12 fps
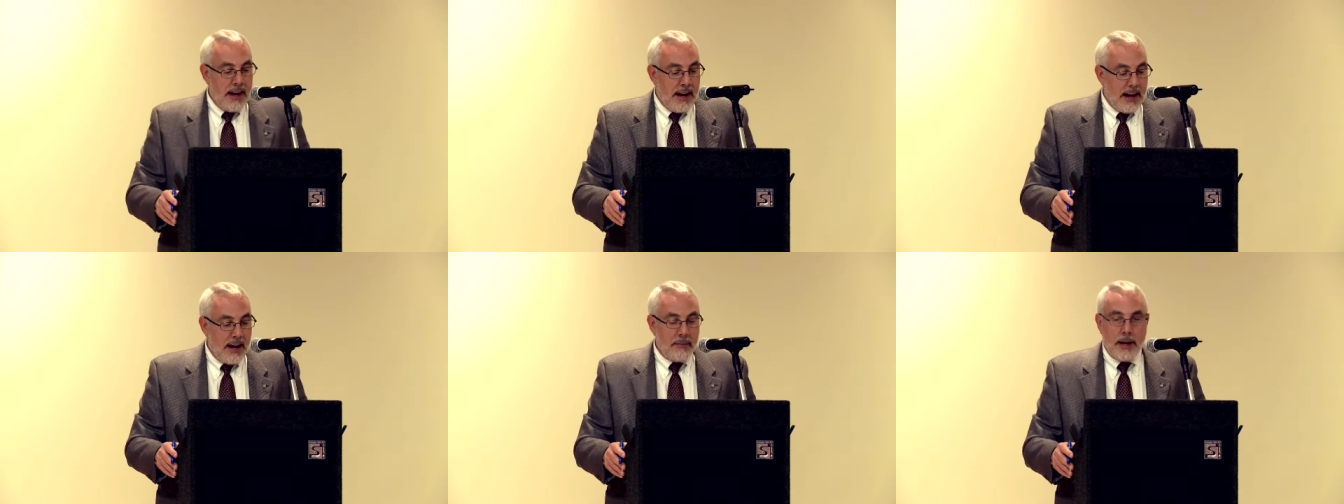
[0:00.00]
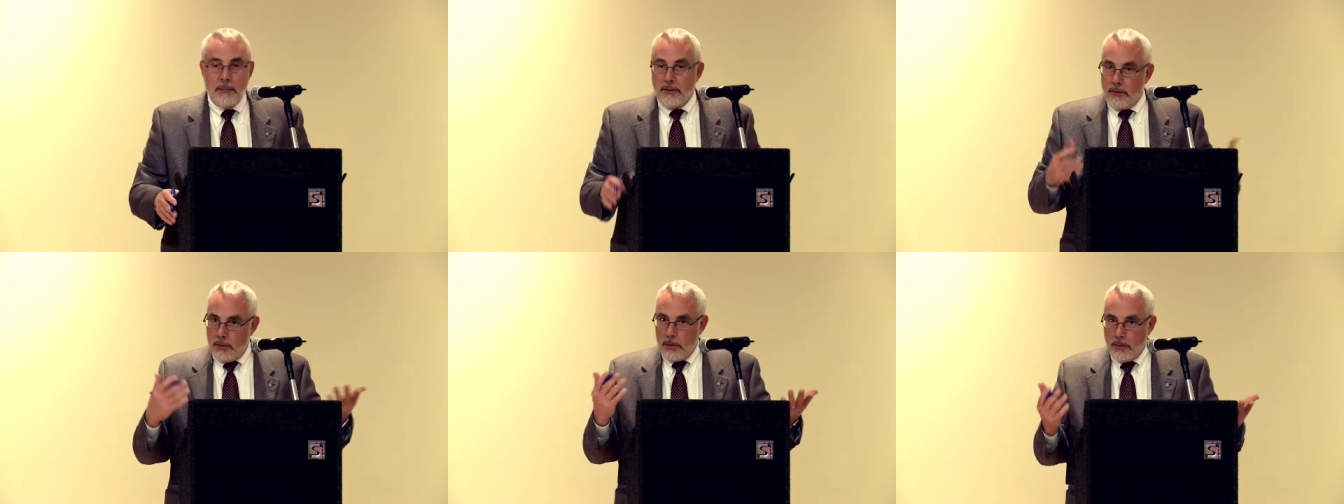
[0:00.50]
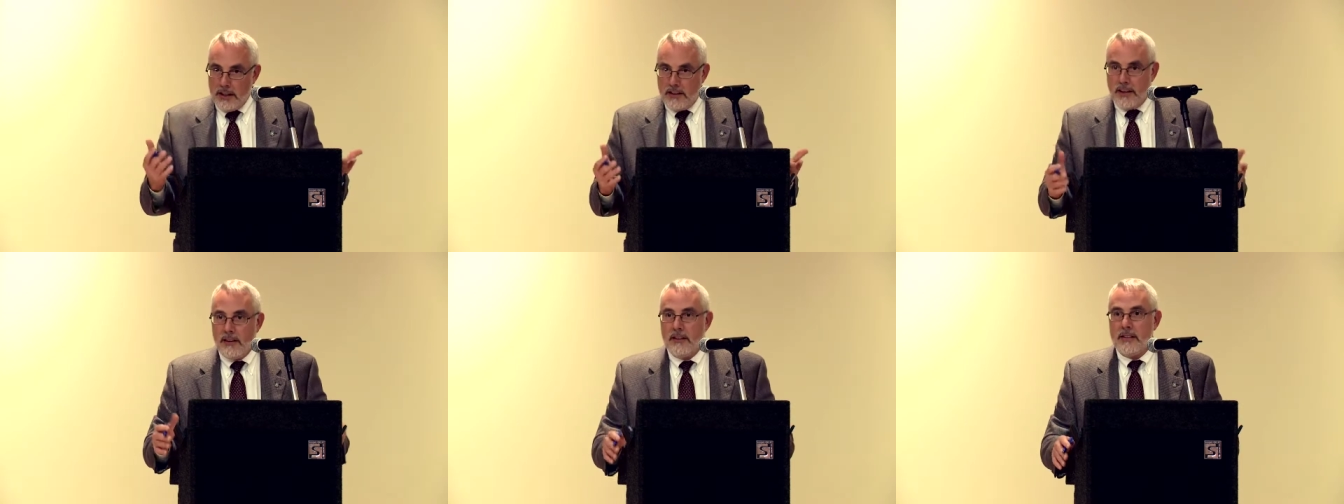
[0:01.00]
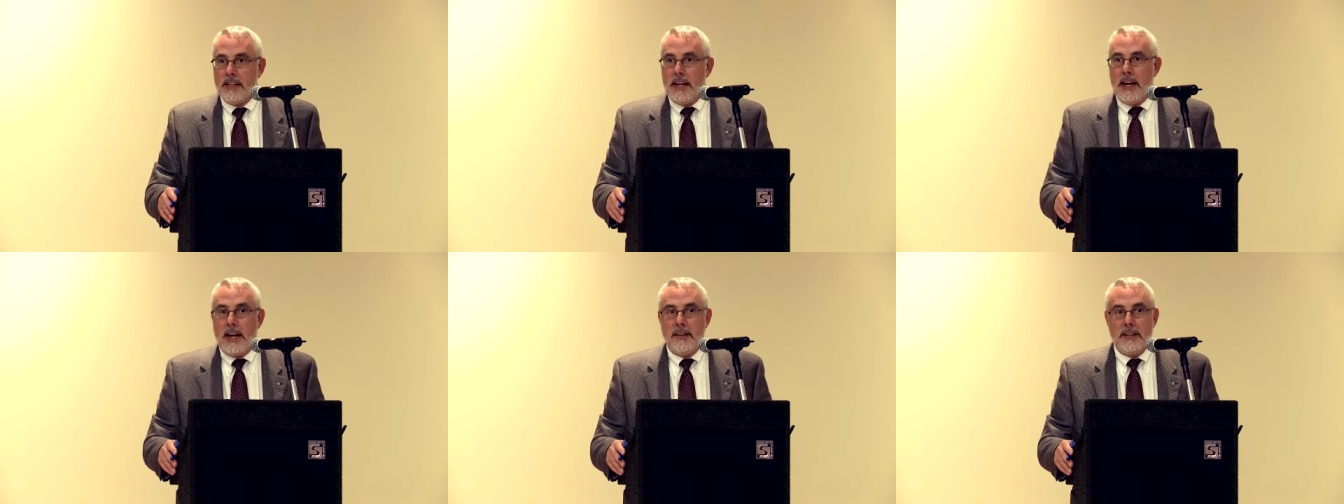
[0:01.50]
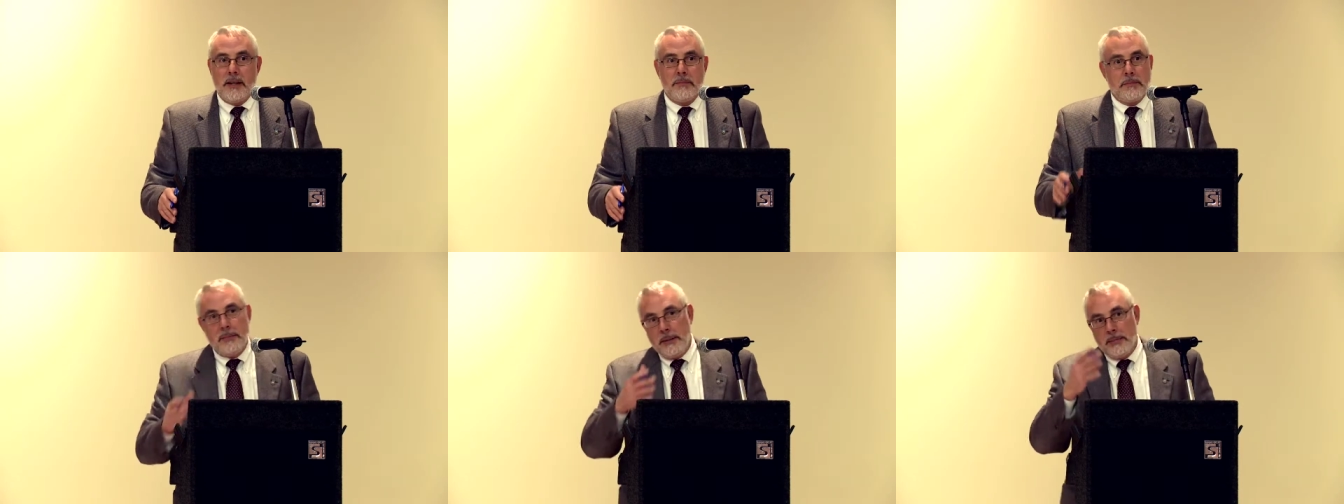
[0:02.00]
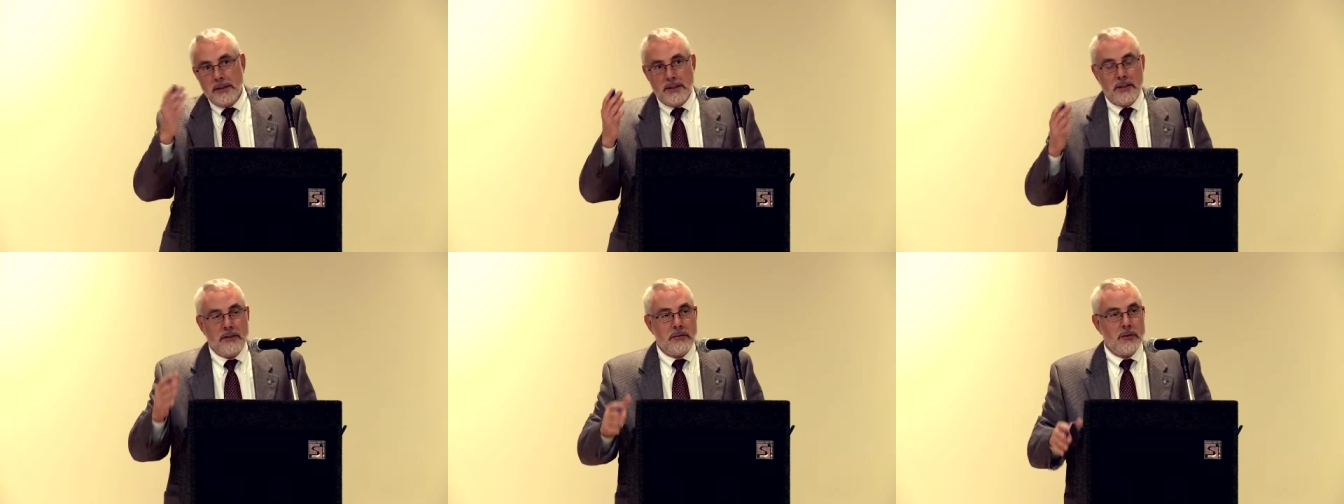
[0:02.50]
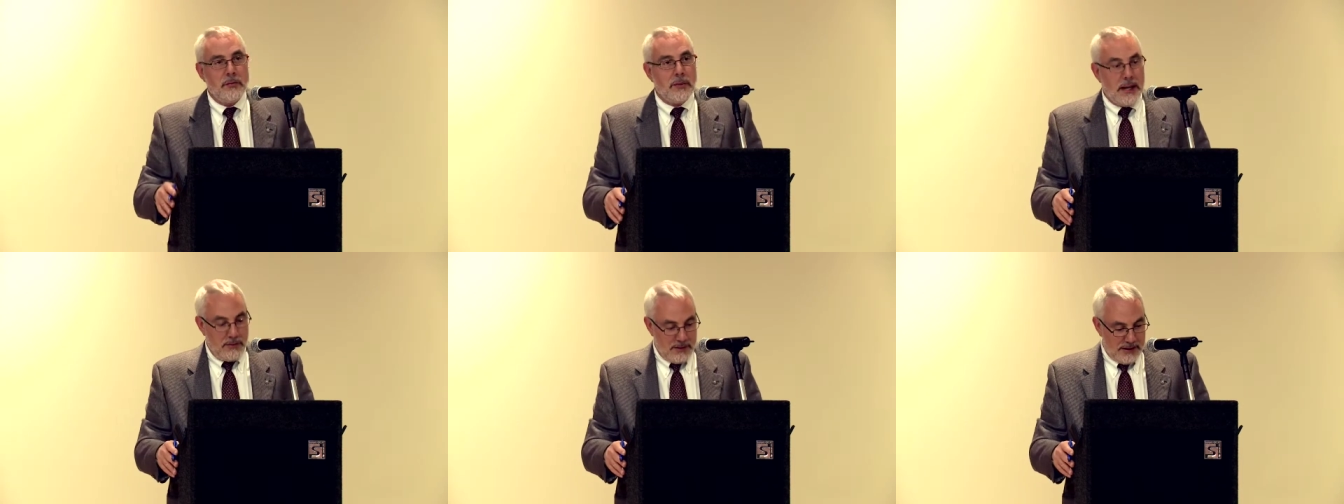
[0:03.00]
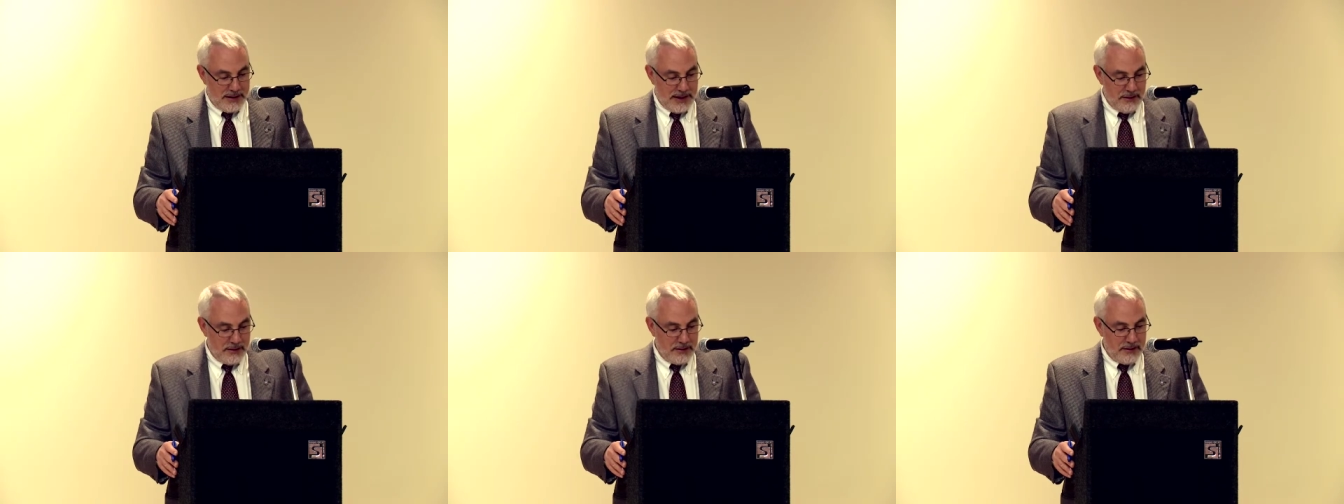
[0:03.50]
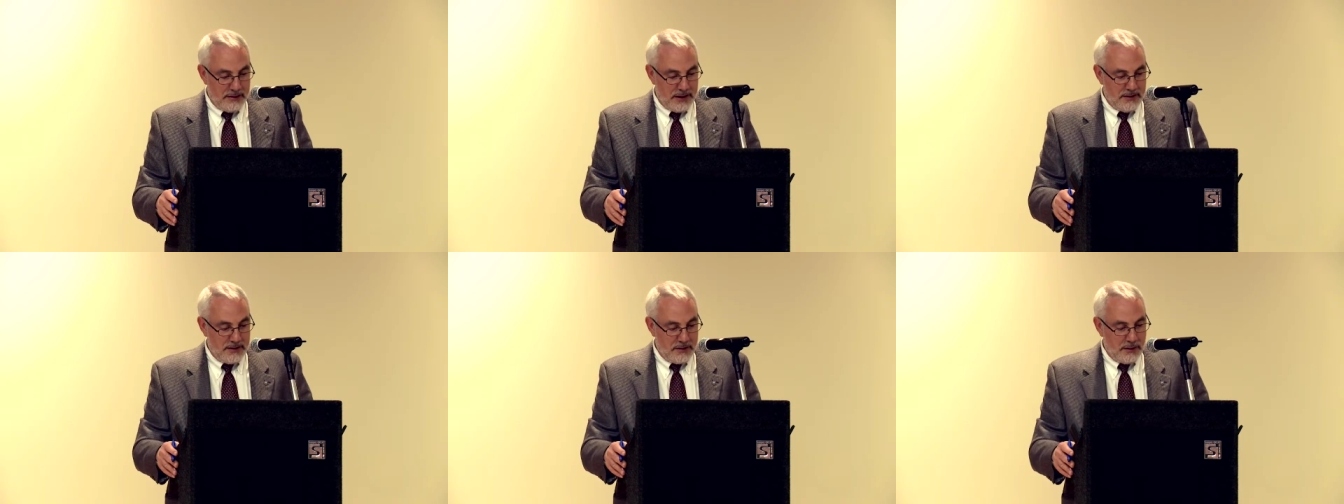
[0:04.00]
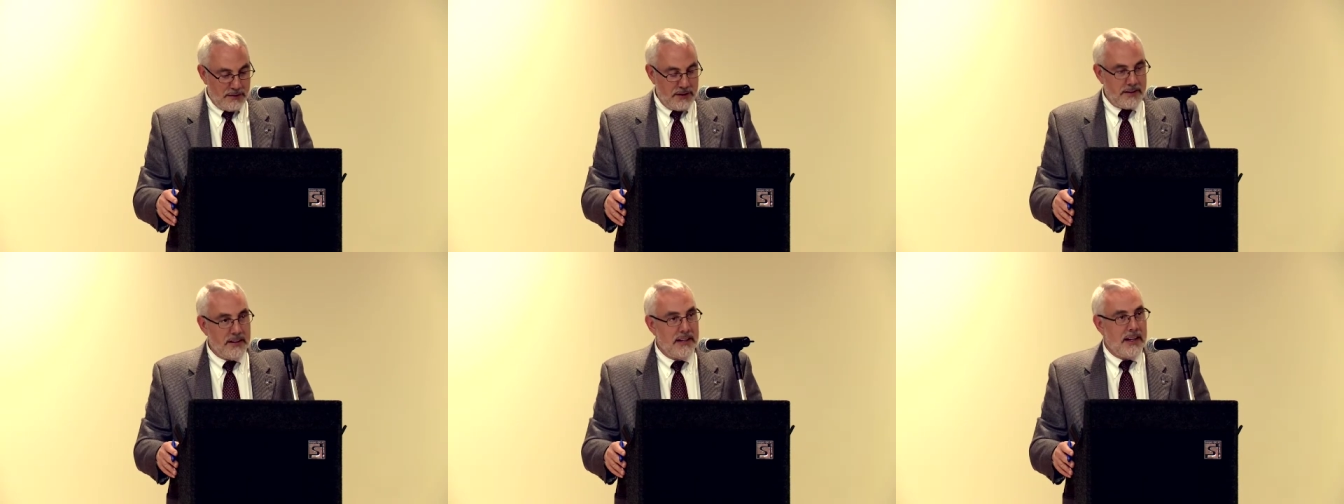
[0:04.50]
I'm a former retailer. I've helped people in this room buy recliners and sofas.